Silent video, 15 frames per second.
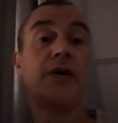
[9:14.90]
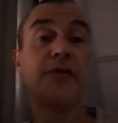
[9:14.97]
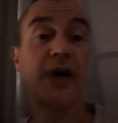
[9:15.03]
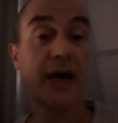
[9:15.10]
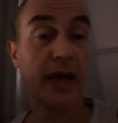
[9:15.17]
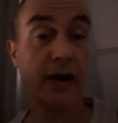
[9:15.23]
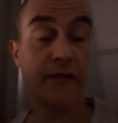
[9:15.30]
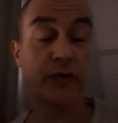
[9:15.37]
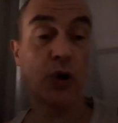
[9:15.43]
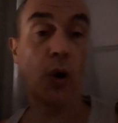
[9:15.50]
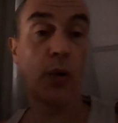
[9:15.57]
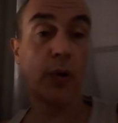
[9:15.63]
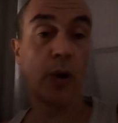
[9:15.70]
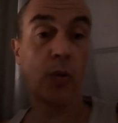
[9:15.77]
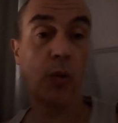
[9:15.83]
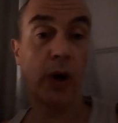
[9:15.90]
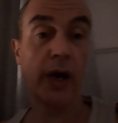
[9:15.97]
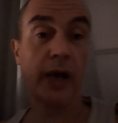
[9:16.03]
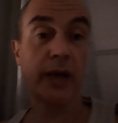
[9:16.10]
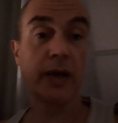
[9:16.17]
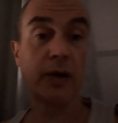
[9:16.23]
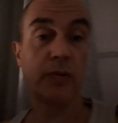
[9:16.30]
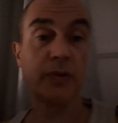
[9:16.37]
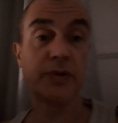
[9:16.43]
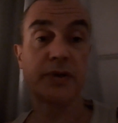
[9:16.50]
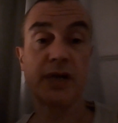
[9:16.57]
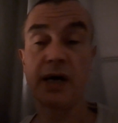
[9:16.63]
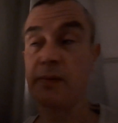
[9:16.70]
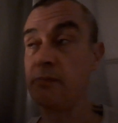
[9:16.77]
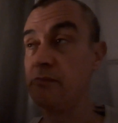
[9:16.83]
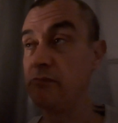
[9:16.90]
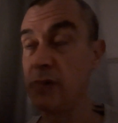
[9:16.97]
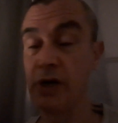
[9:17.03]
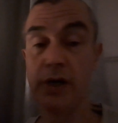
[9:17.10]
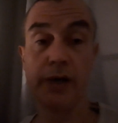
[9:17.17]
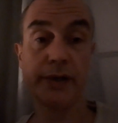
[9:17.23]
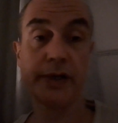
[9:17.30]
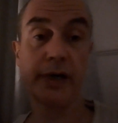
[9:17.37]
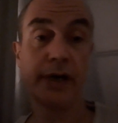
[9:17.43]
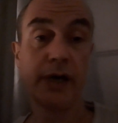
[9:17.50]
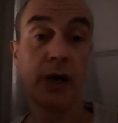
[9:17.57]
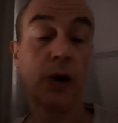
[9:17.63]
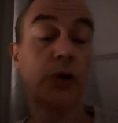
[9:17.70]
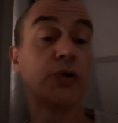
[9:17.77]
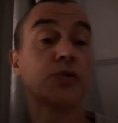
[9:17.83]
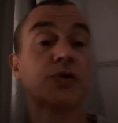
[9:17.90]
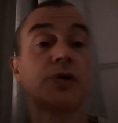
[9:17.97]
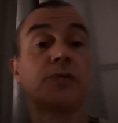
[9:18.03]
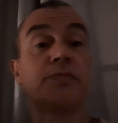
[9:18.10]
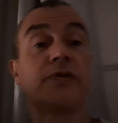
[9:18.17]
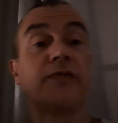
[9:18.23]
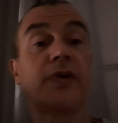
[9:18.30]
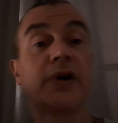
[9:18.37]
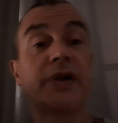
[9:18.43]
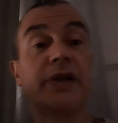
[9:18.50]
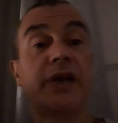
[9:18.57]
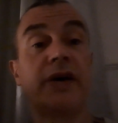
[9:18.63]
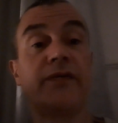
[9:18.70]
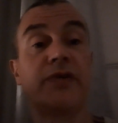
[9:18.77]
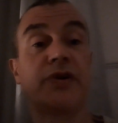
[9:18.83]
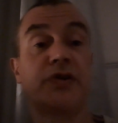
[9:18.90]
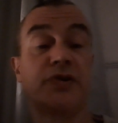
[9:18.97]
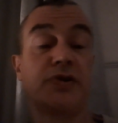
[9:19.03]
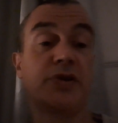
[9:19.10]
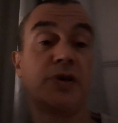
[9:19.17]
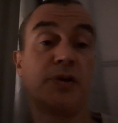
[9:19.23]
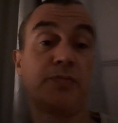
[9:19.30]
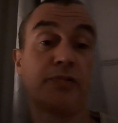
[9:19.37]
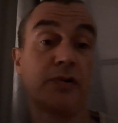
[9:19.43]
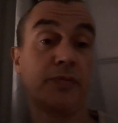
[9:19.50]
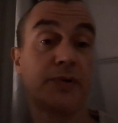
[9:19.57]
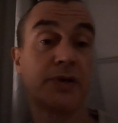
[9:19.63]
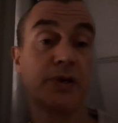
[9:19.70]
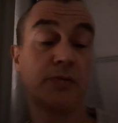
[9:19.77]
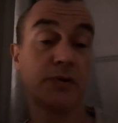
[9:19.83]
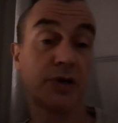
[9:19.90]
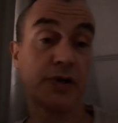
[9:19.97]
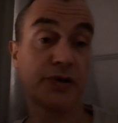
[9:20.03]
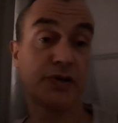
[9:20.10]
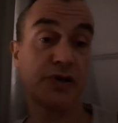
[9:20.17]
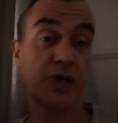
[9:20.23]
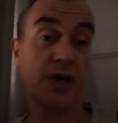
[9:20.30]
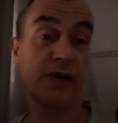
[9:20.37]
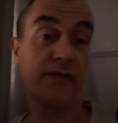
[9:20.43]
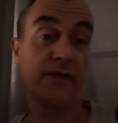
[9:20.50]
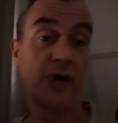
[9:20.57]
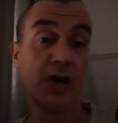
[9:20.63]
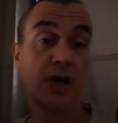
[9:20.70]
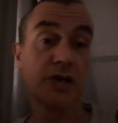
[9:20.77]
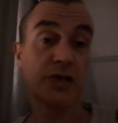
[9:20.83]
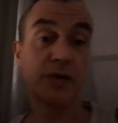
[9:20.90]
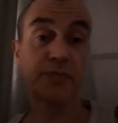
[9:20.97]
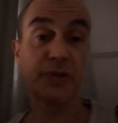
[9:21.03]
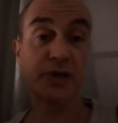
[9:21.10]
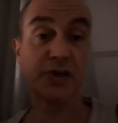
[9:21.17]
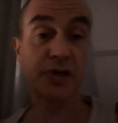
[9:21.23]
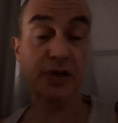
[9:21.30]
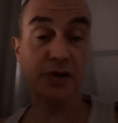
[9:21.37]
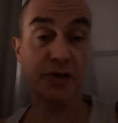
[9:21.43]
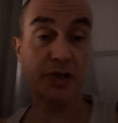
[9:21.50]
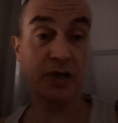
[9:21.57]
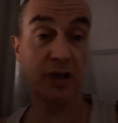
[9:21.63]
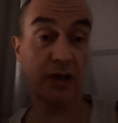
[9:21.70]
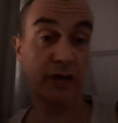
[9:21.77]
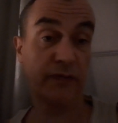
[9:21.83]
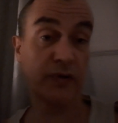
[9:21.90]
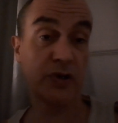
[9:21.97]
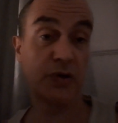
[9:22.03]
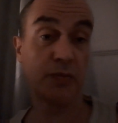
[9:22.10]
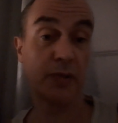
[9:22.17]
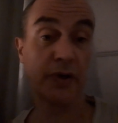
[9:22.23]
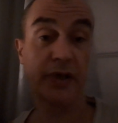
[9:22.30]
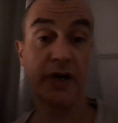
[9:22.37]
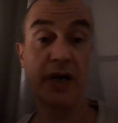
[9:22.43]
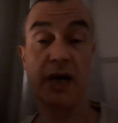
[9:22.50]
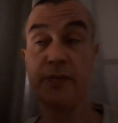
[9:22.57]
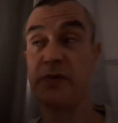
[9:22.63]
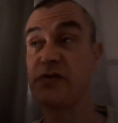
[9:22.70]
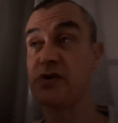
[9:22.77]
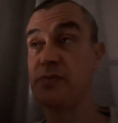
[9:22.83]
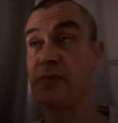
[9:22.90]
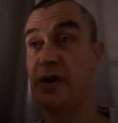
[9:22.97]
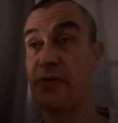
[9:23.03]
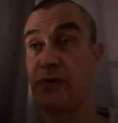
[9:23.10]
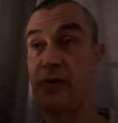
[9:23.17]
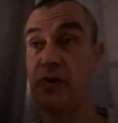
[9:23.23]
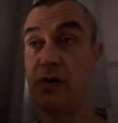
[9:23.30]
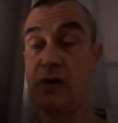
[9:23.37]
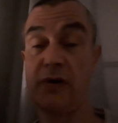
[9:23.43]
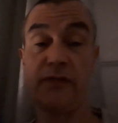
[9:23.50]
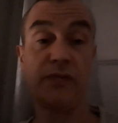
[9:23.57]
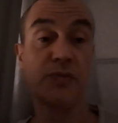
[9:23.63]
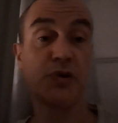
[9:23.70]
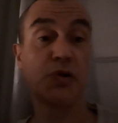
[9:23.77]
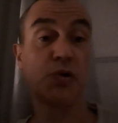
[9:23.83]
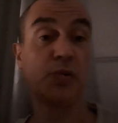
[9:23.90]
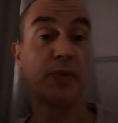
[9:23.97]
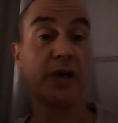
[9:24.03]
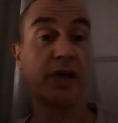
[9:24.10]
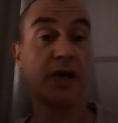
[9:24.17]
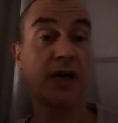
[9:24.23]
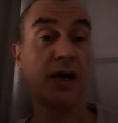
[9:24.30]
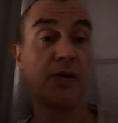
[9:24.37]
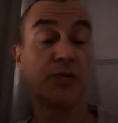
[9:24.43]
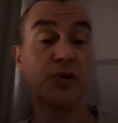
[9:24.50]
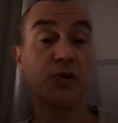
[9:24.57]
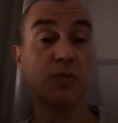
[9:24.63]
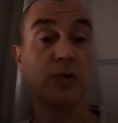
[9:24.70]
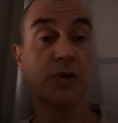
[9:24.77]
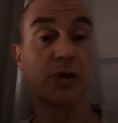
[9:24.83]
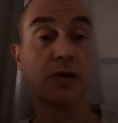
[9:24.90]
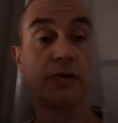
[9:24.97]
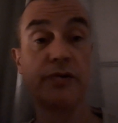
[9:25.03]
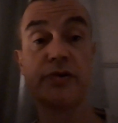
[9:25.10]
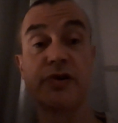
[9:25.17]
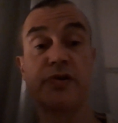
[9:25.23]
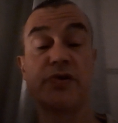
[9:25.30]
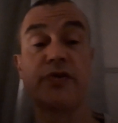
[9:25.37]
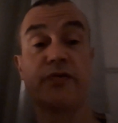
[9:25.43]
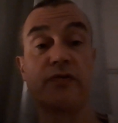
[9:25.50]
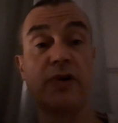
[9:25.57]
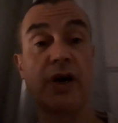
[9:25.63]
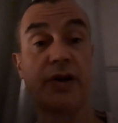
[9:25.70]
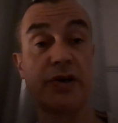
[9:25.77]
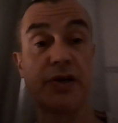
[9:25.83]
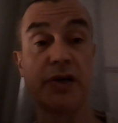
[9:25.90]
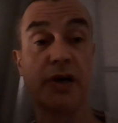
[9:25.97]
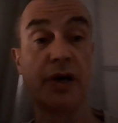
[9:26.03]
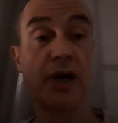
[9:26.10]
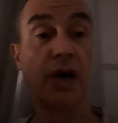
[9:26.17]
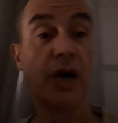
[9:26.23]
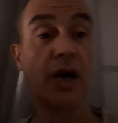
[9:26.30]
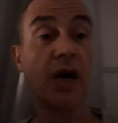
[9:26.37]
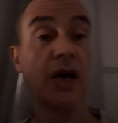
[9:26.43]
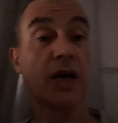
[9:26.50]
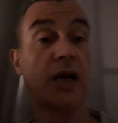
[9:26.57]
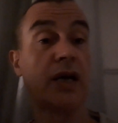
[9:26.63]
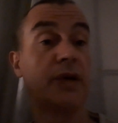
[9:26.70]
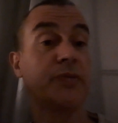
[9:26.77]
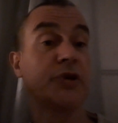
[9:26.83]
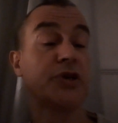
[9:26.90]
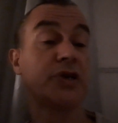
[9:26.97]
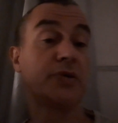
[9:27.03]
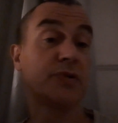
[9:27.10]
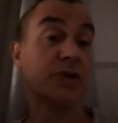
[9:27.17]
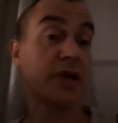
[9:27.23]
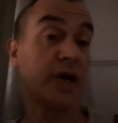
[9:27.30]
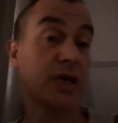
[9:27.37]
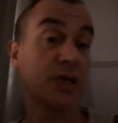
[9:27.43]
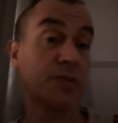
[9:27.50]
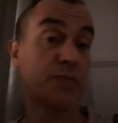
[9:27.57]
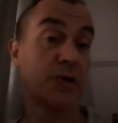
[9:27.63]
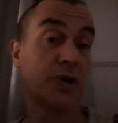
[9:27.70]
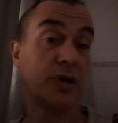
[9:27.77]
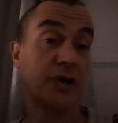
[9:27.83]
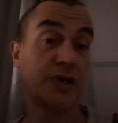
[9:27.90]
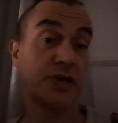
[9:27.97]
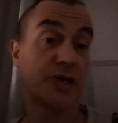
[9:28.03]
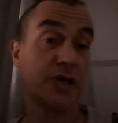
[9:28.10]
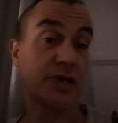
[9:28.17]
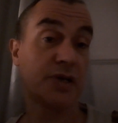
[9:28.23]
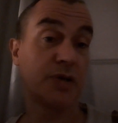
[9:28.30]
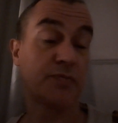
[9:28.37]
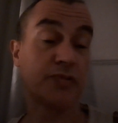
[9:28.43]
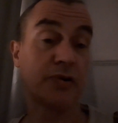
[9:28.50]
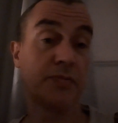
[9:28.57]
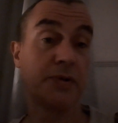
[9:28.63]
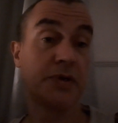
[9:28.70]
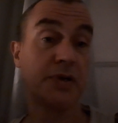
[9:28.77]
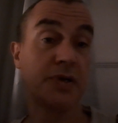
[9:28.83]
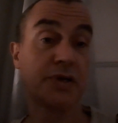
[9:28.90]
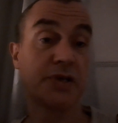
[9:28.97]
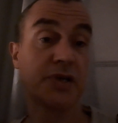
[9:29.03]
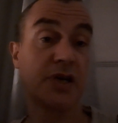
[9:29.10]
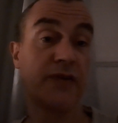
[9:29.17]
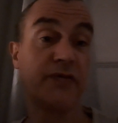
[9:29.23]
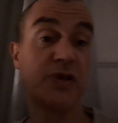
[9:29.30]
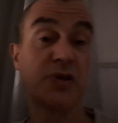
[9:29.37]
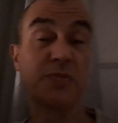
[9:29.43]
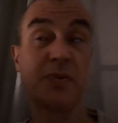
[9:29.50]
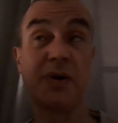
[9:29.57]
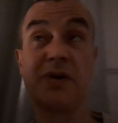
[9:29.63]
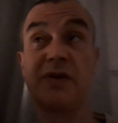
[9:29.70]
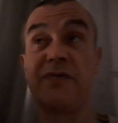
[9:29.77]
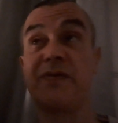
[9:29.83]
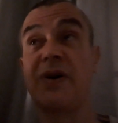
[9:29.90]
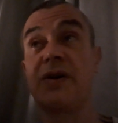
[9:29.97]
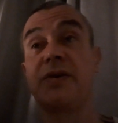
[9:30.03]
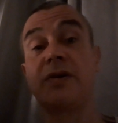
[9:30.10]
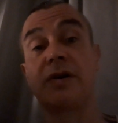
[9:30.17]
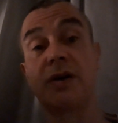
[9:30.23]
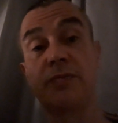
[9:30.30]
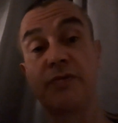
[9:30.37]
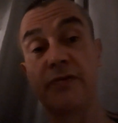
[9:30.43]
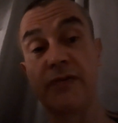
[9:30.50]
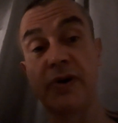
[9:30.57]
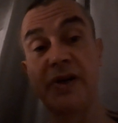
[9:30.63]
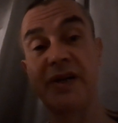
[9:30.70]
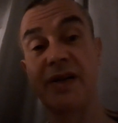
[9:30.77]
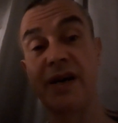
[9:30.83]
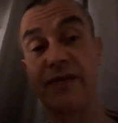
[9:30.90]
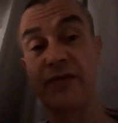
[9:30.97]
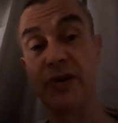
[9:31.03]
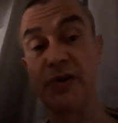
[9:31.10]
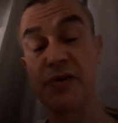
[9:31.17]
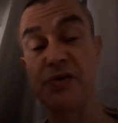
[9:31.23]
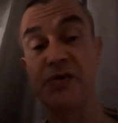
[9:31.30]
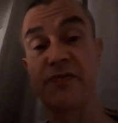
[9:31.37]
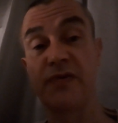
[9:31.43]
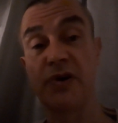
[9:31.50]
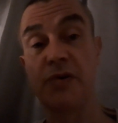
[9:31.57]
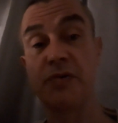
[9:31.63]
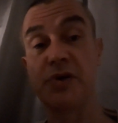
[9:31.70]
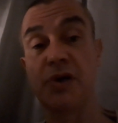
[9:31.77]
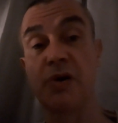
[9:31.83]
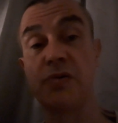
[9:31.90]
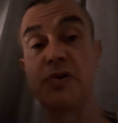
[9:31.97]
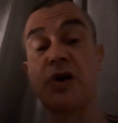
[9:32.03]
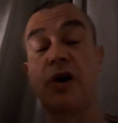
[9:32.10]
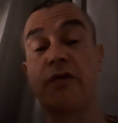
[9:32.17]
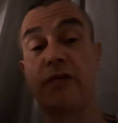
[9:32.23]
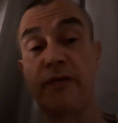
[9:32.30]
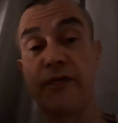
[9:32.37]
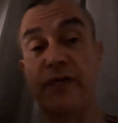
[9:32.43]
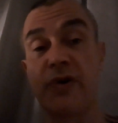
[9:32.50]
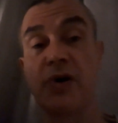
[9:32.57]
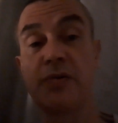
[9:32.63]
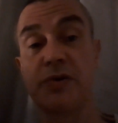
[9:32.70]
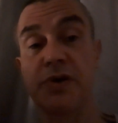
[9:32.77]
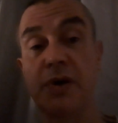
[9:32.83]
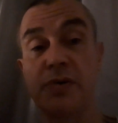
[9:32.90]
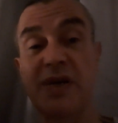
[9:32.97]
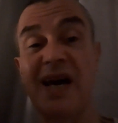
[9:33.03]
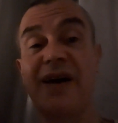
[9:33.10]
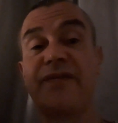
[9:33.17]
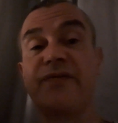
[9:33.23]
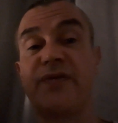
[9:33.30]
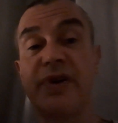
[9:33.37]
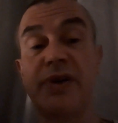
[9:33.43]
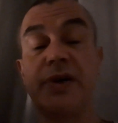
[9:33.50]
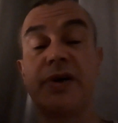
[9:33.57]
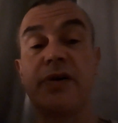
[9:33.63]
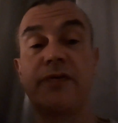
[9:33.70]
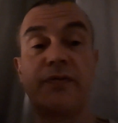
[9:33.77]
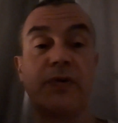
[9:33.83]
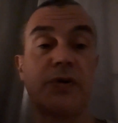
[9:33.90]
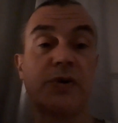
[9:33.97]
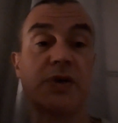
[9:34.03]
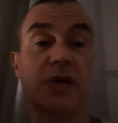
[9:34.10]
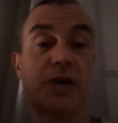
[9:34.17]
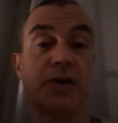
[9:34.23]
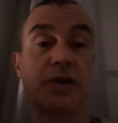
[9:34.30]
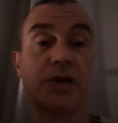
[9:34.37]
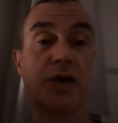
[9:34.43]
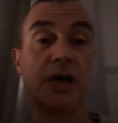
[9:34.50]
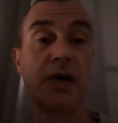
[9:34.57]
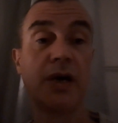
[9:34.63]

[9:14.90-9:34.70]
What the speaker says: They have gotten away with damn murder. I also provided evidence that the property was unsafe. Some disgusting individual by the name of Samantha Hart from Torbay Council with delusions of grandeur claimed that she was an expert and assessed the property as safe, despite the fact that I provided evidence, photos, current photos and video footage